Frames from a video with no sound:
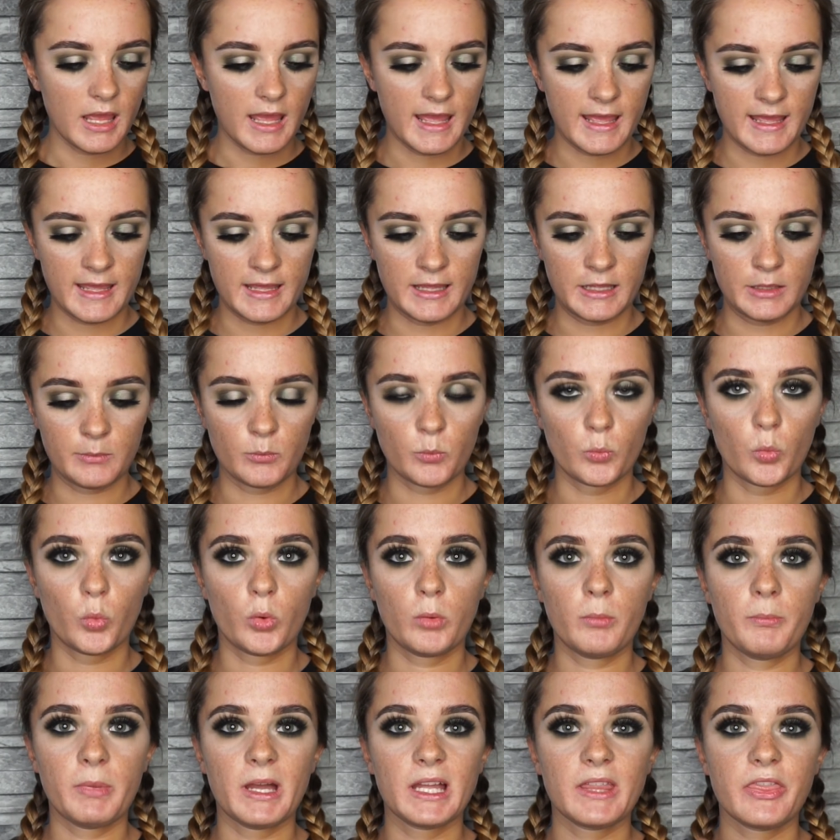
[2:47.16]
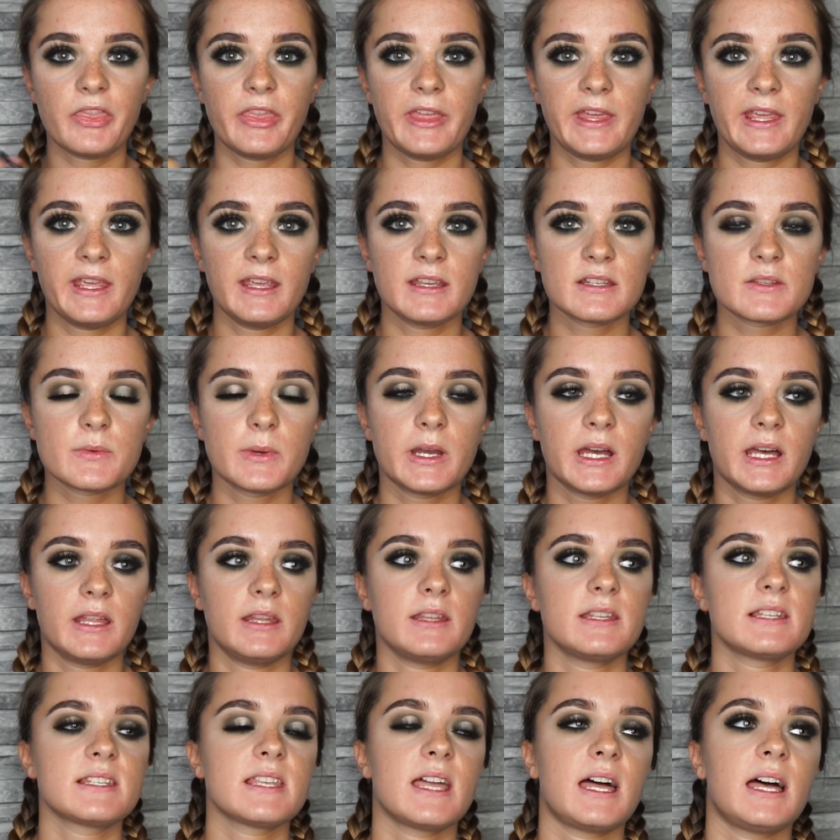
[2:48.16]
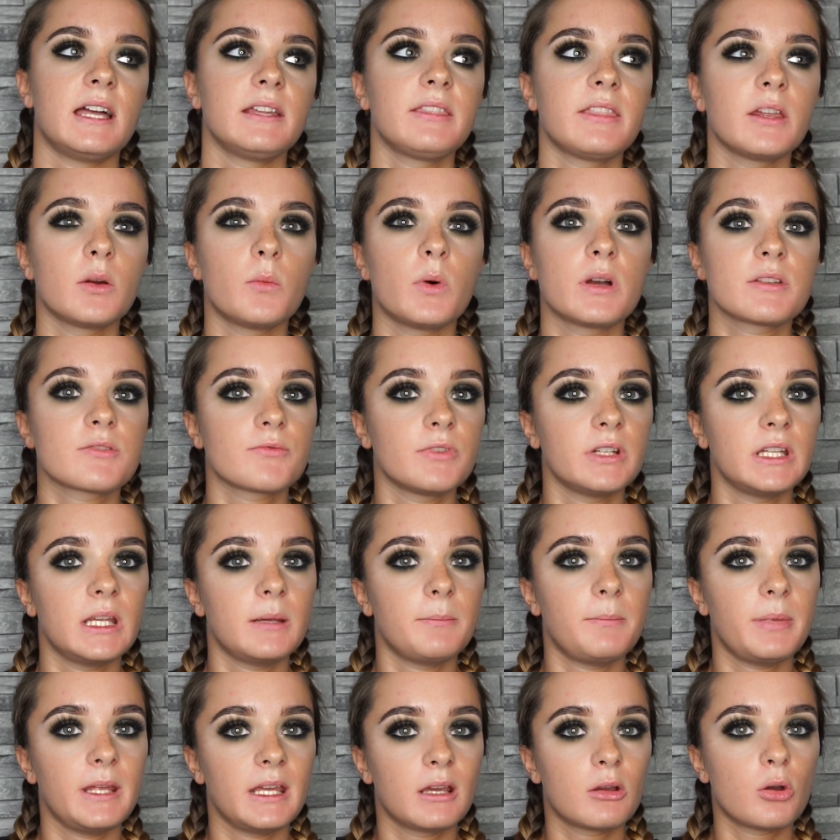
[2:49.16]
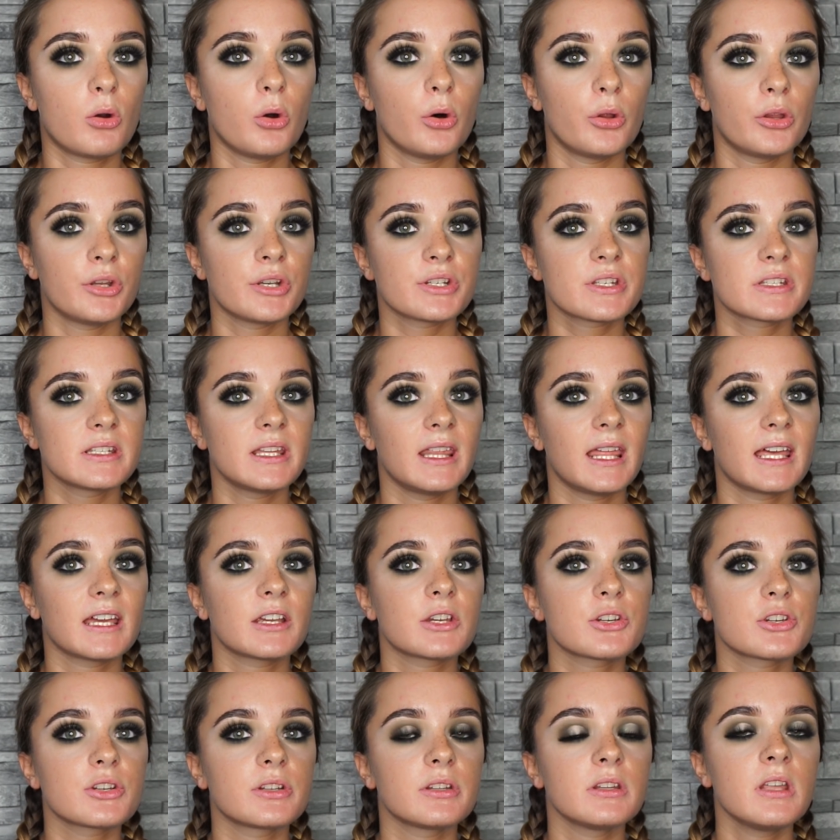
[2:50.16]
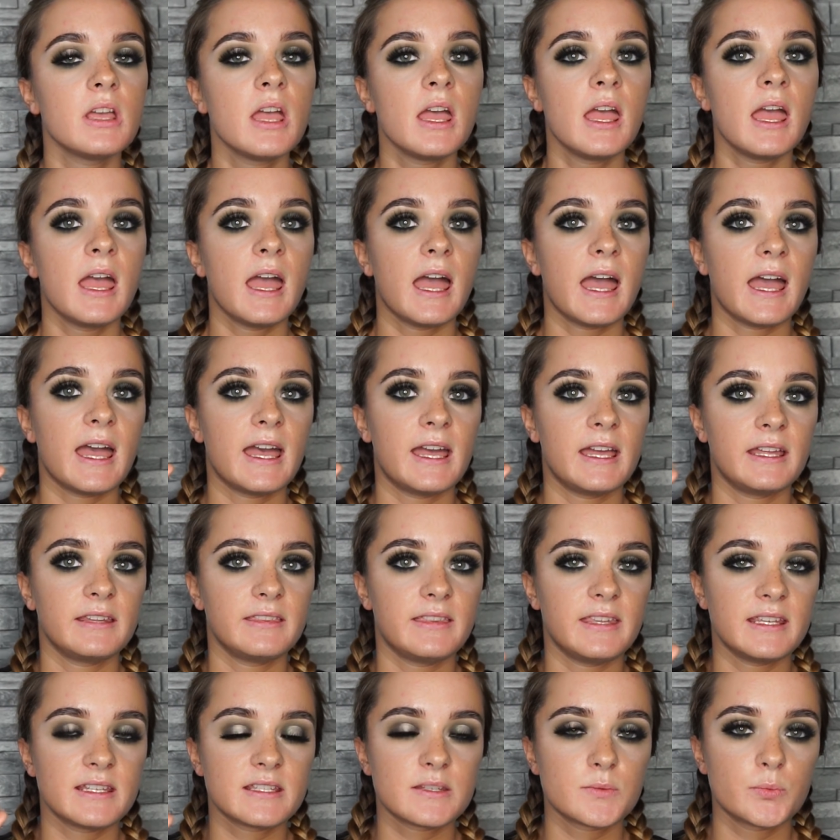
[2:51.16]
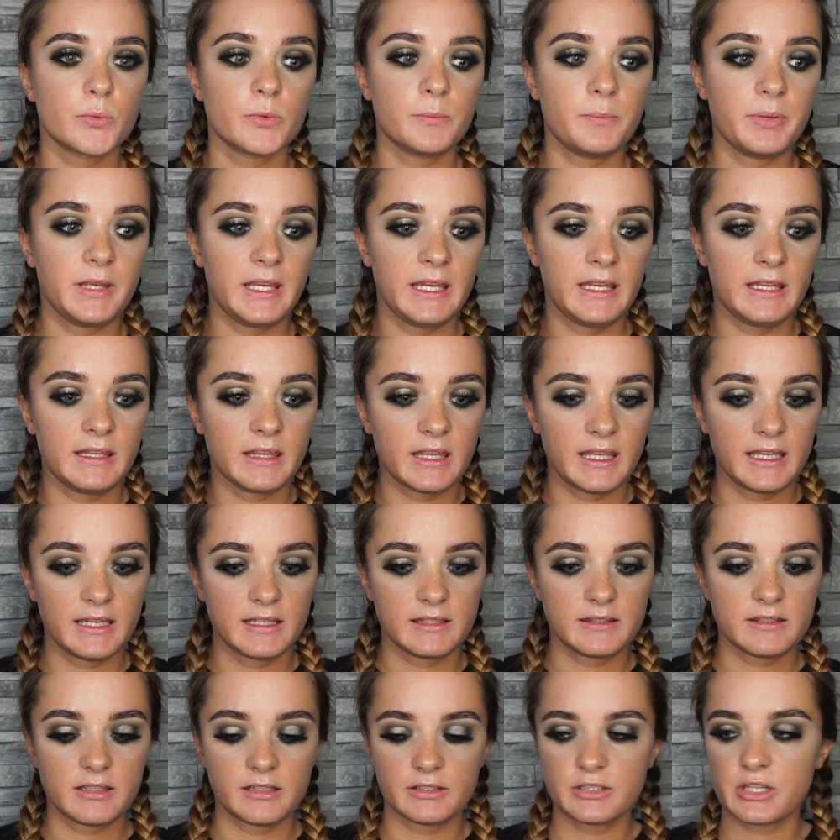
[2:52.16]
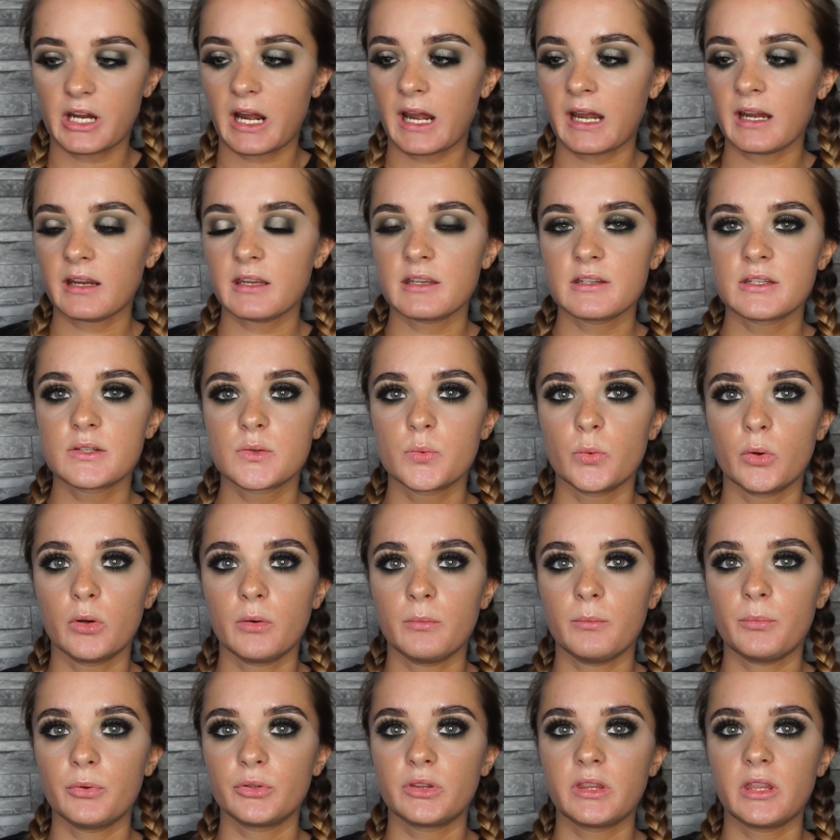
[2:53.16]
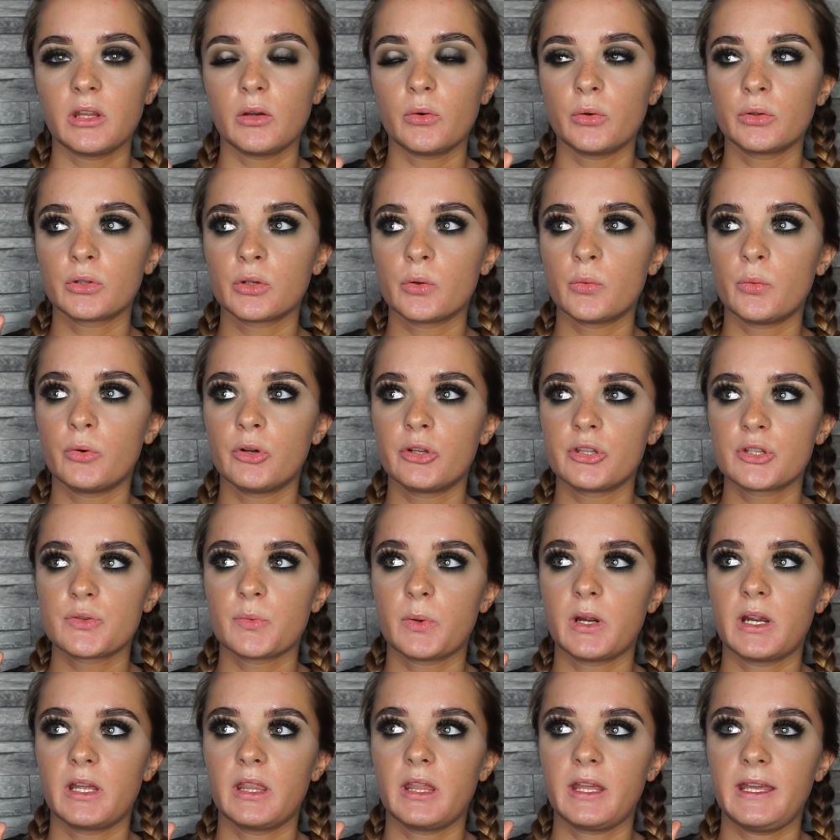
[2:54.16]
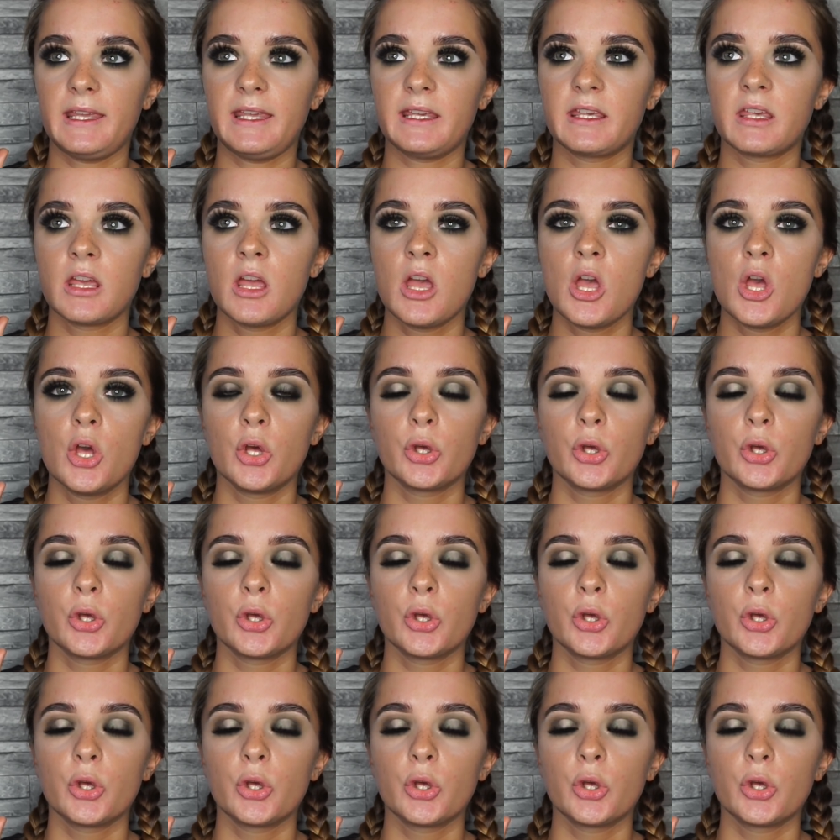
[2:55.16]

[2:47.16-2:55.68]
One bad thing as well is that there wasn't really a big color selection. This would be like their darkest one, but the other ones were like